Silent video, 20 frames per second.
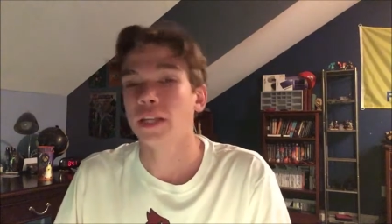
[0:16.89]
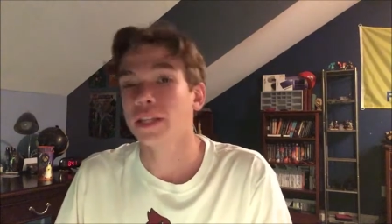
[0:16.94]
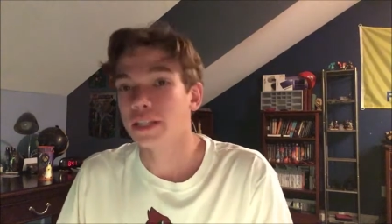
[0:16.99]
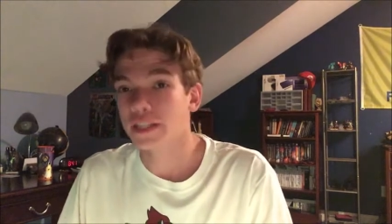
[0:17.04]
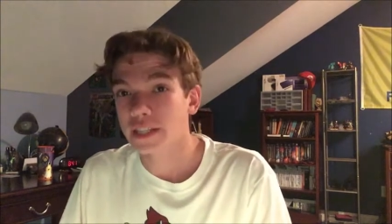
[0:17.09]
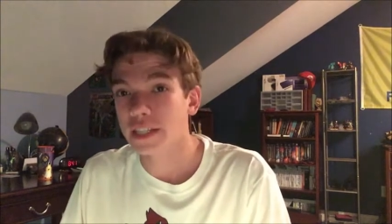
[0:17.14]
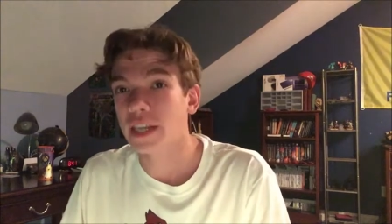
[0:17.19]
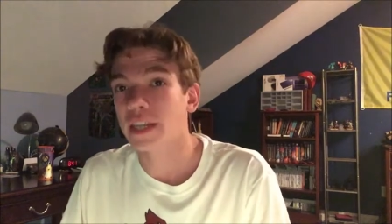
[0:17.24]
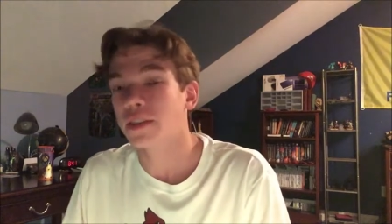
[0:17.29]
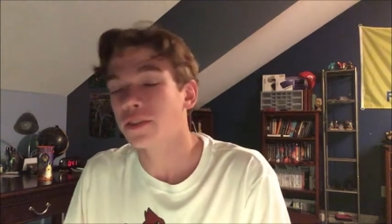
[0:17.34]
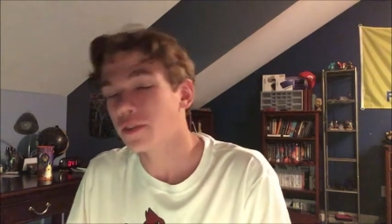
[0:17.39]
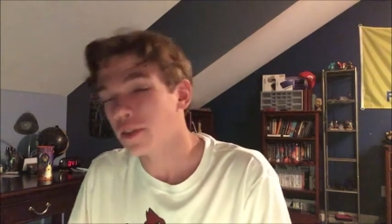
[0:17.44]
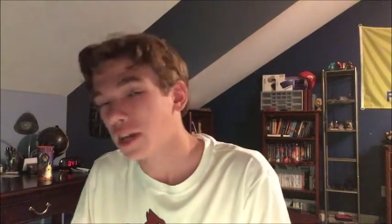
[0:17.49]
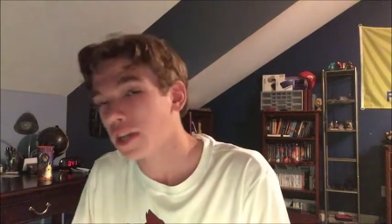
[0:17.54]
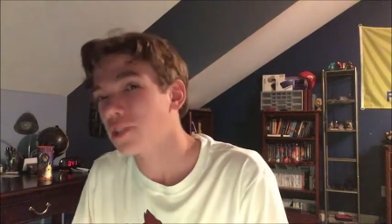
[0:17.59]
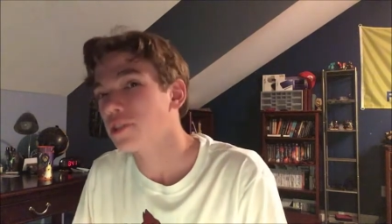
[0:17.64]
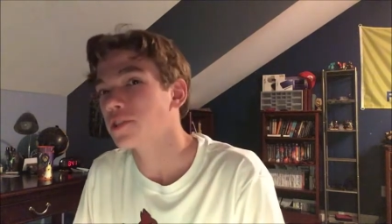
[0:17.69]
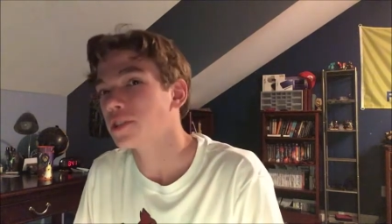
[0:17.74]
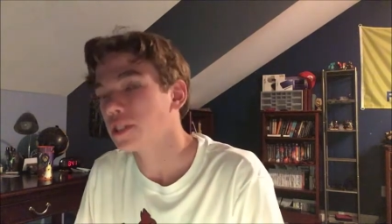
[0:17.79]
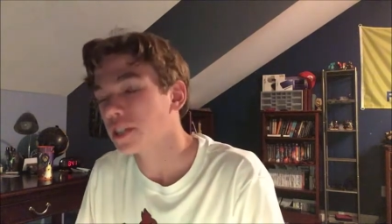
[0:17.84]
Nintendo
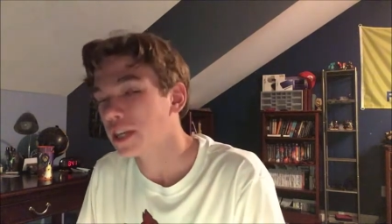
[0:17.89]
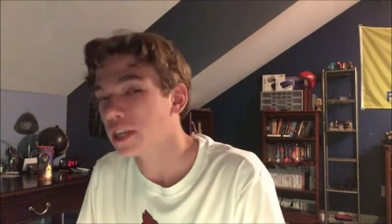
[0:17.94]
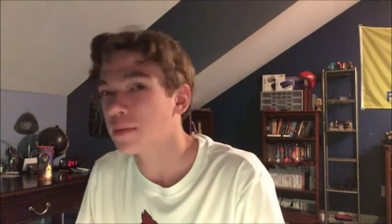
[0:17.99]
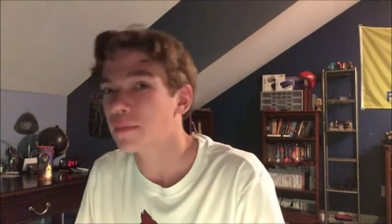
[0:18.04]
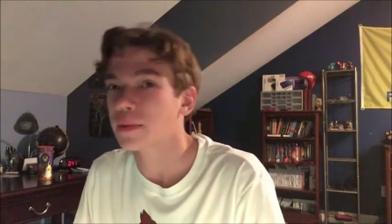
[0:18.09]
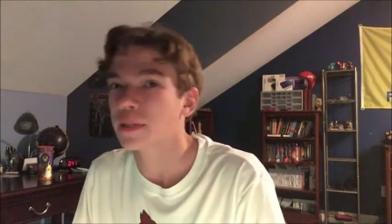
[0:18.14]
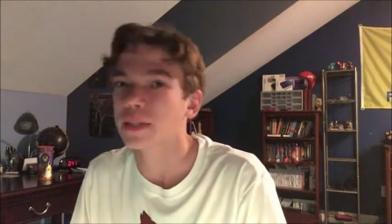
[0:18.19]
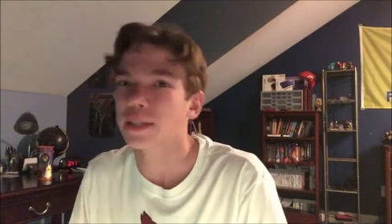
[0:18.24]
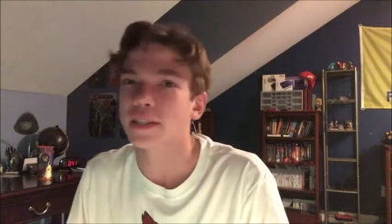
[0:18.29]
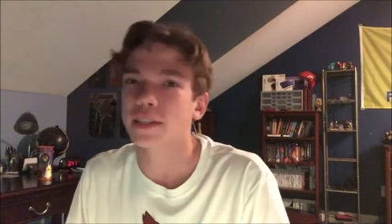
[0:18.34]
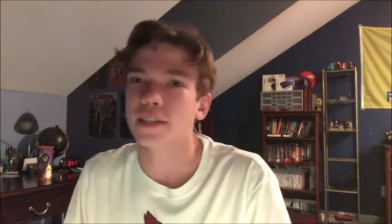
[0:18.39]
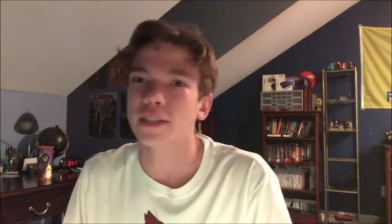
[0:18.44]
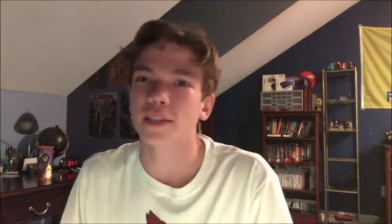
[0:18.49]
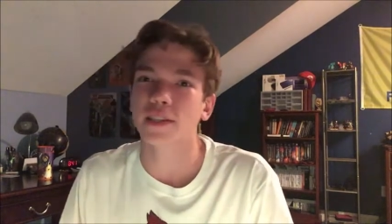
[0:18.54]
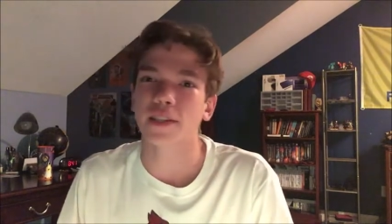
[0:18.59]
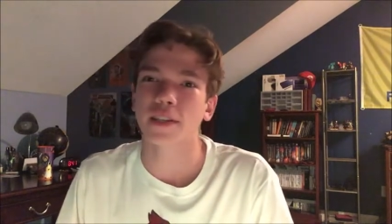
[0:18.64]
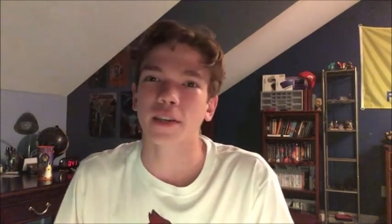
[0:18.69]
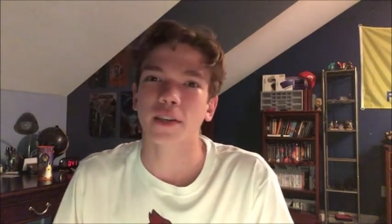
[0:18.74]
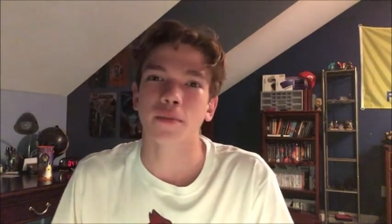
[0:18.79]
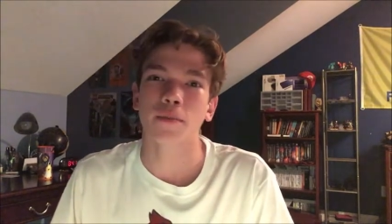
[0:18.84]
Entertainment
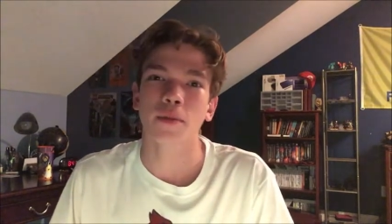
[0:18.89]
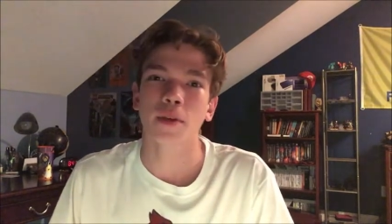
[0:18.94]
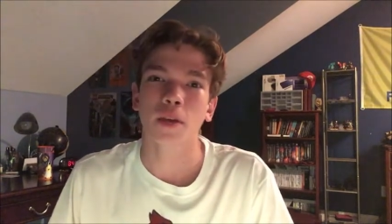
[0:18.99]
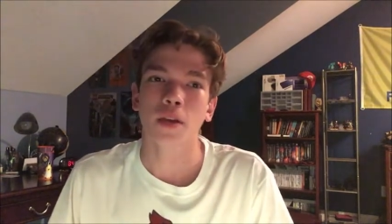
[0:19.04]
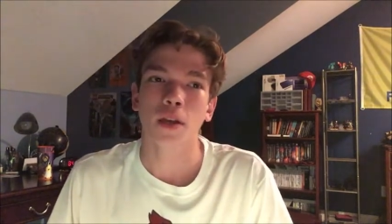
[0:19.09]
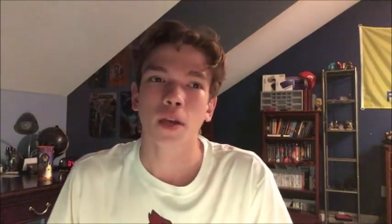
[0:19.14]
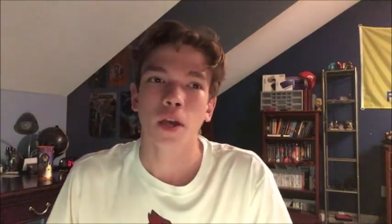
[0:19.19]
System